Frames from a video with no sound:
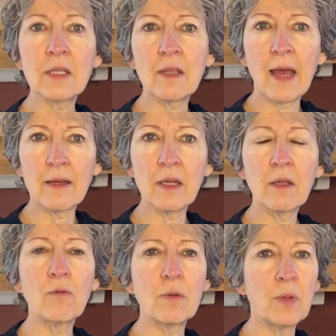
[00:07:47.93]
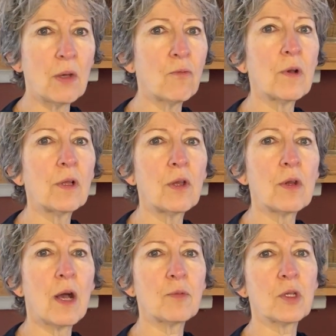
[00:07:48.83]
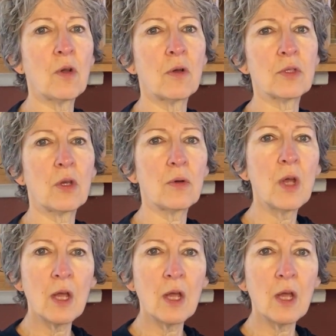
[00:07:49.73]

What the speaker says: that would be a really good option also.